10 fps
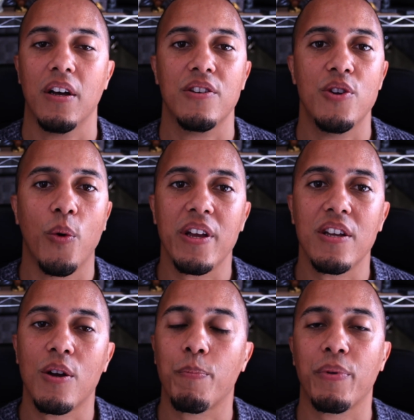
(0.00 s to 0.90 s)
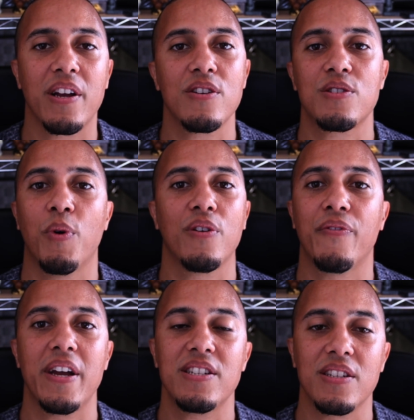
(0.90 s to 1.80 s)
Knowing your players'
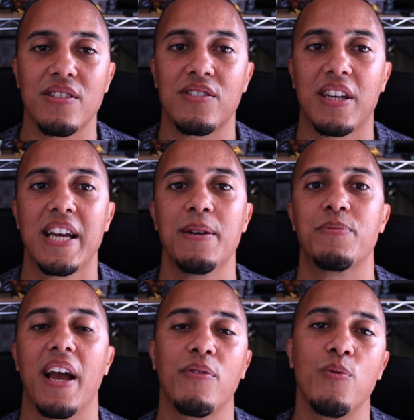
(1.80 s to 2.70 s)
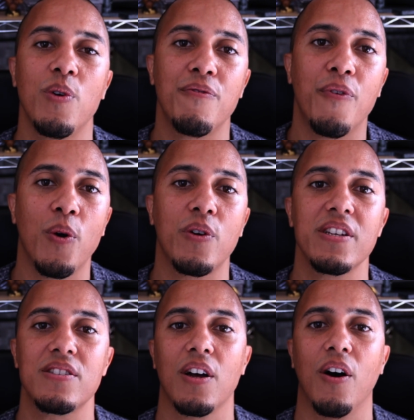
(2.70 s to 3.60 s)
motivations keeps everyone
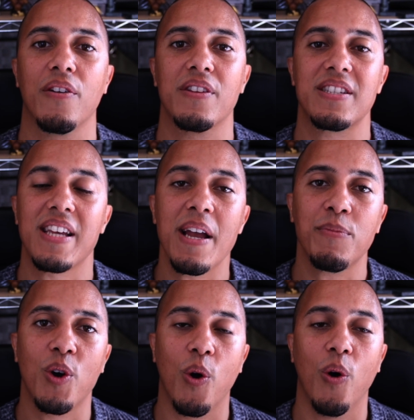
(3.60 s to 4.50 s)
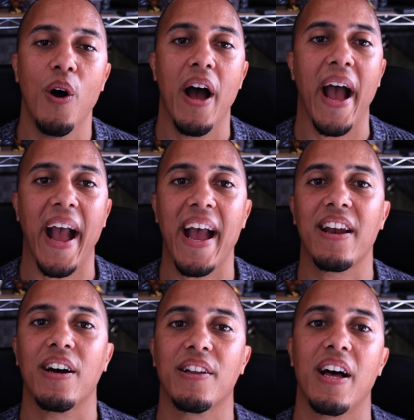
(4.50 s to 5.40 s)
focused on the same goal
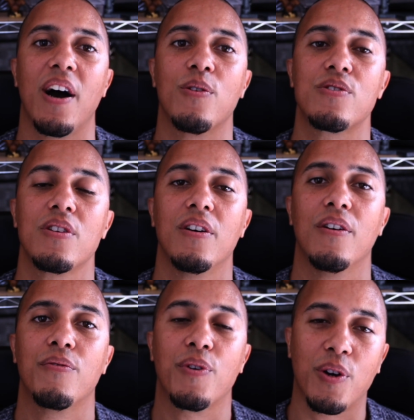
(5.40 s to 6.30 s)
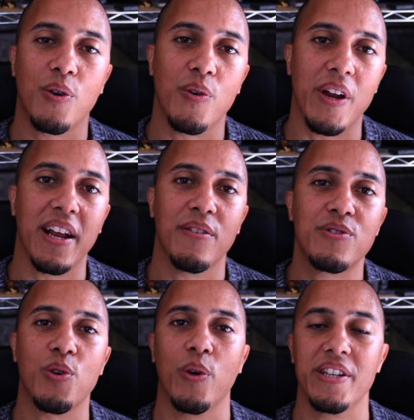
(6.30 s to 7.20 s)
and allows for creative
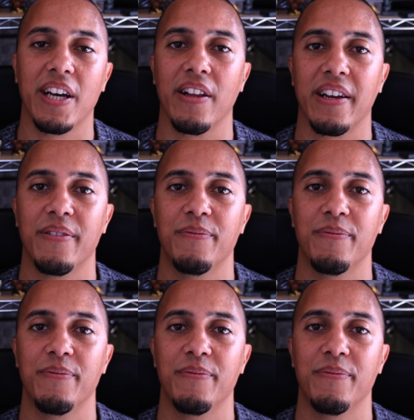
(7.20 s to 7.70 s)
storytelling.